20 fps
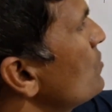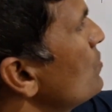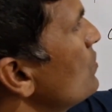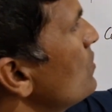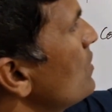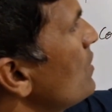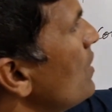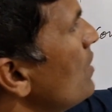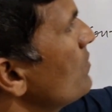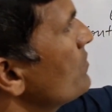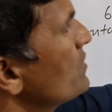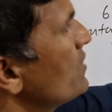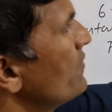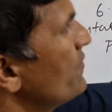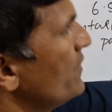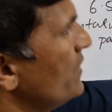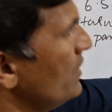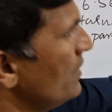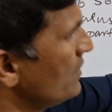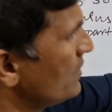2 grams
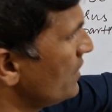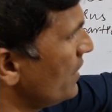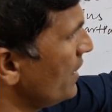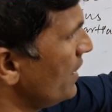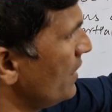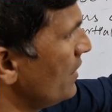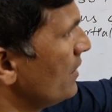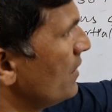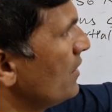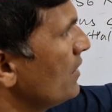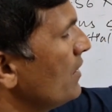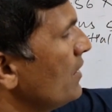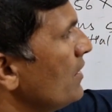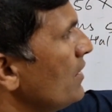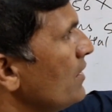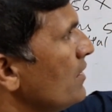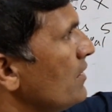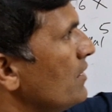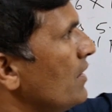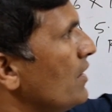of ethane,
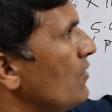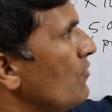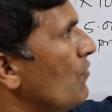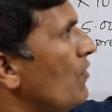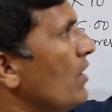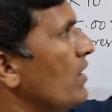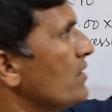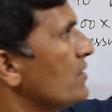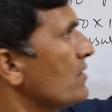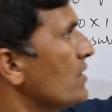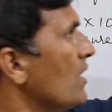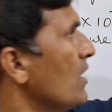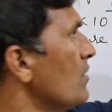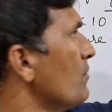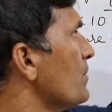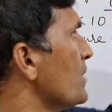then what shall